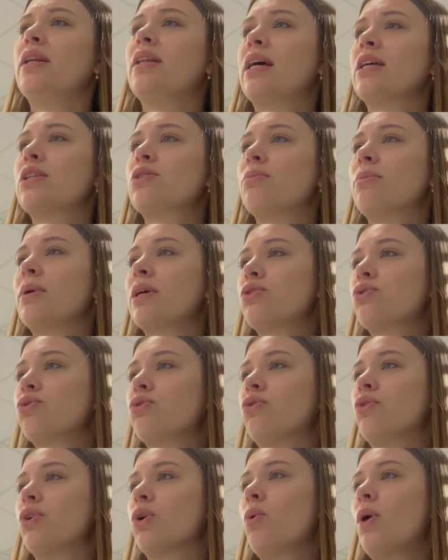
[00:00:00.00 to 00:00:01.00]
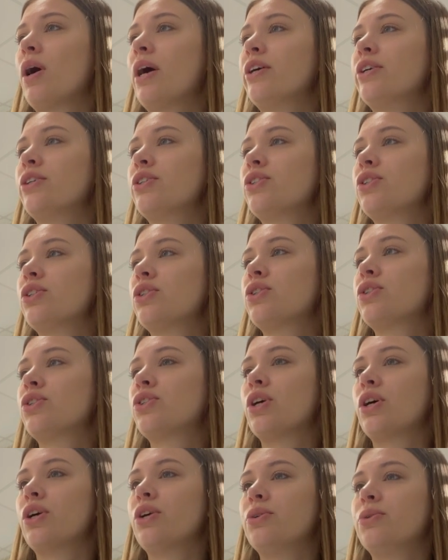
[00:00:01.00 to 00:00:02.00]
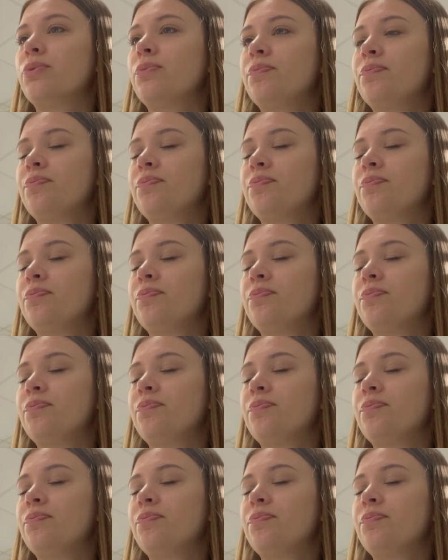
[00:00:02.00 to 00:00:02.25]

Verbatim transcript: that's what my school requires so